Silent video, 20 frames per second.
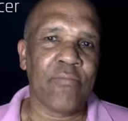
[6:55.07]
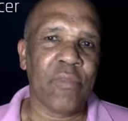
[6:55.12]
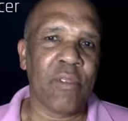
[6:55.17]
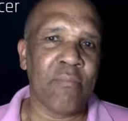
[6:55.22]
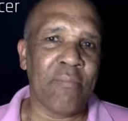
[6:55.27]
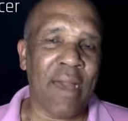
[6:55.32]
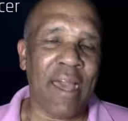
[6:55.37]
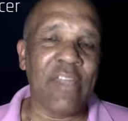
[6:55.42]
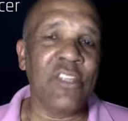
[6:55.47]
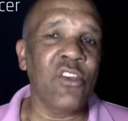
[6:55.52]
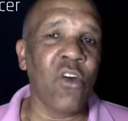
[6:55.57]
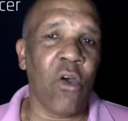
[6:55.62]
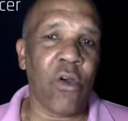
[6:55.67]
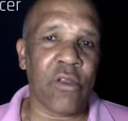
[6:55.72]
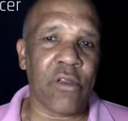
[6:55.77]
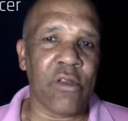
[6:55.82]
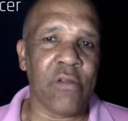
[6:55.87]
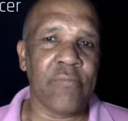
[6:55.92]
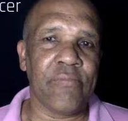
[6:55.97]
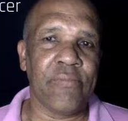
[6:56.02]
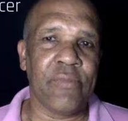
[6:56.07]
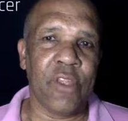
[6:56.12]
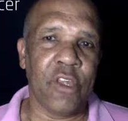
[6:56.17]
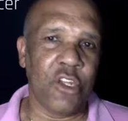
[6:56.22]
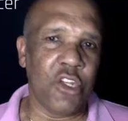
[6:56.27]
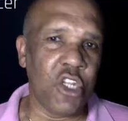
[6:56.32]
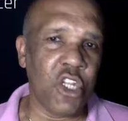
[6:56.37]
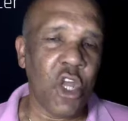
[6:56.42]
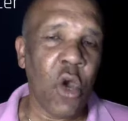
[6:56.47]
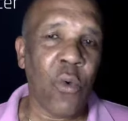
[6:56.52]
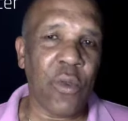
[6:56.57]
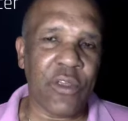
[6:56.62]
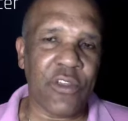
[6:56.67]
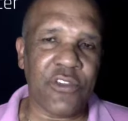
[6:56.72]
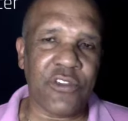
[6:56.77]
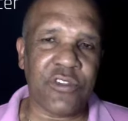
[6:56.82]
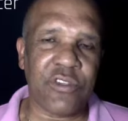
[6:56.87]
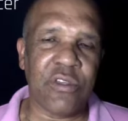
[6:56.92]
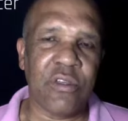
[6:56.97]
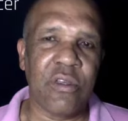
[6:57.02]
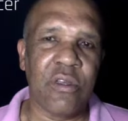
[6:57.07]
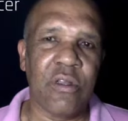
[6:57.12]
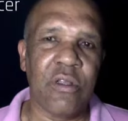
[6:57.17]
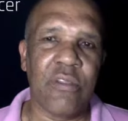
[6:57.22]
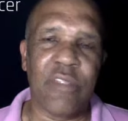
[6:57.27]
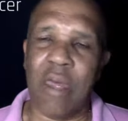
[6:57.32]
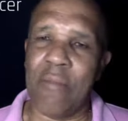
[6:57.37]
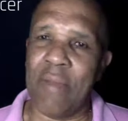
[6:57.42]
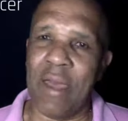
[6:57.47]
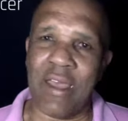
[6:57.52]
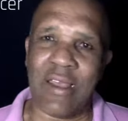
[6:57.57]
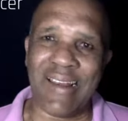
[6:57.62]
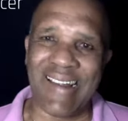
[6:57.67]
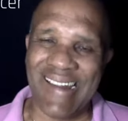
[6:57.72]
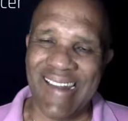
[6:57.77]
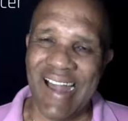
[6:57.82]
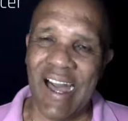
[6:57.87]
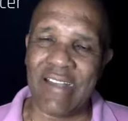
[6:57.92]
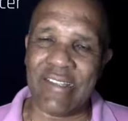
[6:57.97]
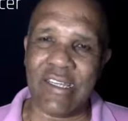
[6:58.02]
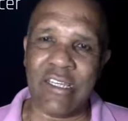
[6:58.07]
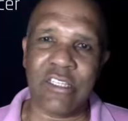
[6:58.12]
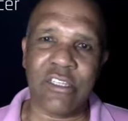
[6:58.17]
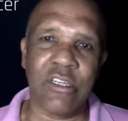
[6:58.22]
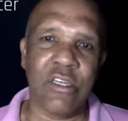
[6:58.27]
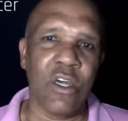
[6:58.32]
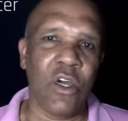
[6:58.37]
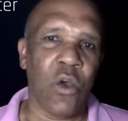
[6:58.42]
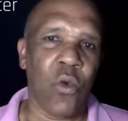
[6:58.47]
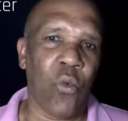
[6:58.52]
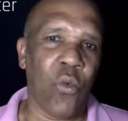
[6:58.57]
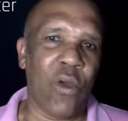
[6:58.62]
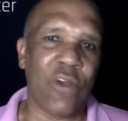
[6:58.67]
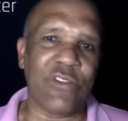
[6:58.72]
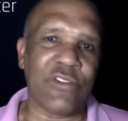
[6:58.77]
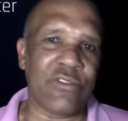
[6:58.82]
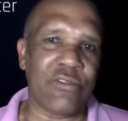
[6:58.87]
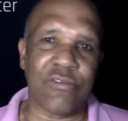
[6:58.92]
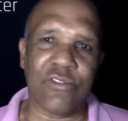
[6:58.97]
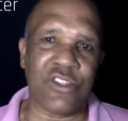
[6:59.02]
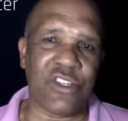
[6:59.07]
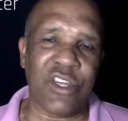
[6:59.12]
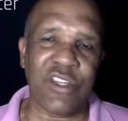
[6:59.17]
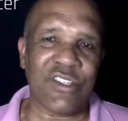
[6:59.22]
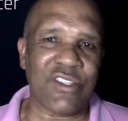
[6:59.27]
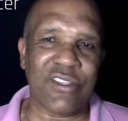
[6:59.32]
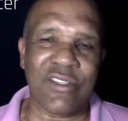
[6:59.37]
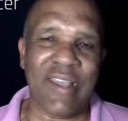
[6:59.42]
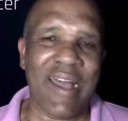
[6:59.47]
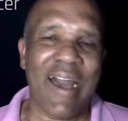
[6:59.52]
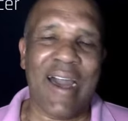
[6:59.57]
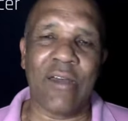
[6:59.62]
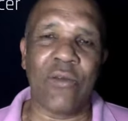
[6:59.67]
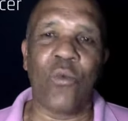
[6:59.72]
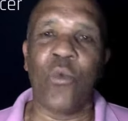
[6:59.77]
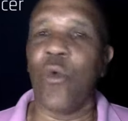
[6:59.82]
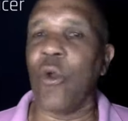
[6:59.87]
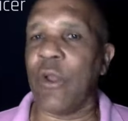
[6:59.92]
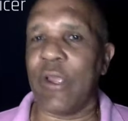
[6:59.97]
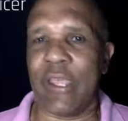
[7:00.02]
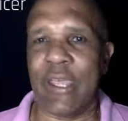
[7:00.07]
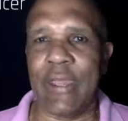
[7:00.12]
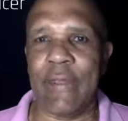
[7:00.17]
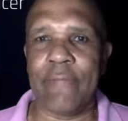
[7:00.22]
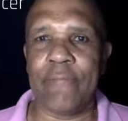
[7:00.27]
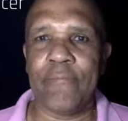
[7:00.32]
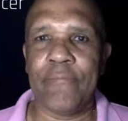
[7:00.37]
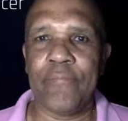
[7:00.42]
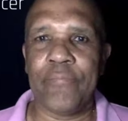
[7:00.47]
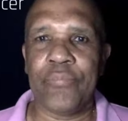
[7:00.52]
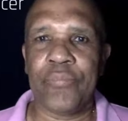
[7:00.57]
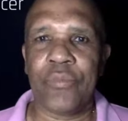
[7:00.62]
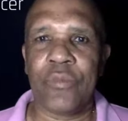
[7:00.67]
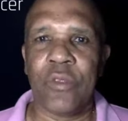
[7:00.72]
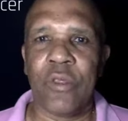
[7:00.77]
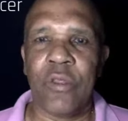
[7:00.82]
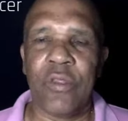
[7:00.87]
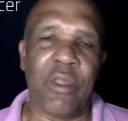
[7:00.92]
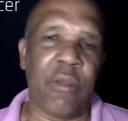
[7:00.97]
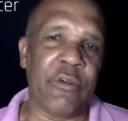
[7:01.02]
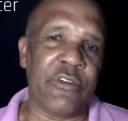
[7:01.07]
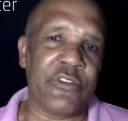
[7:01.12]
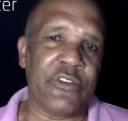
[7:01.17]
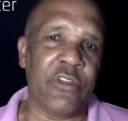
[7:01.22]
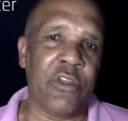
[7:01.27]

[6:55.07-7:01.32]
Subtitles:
My daughter noticed that my closet was just not working. There was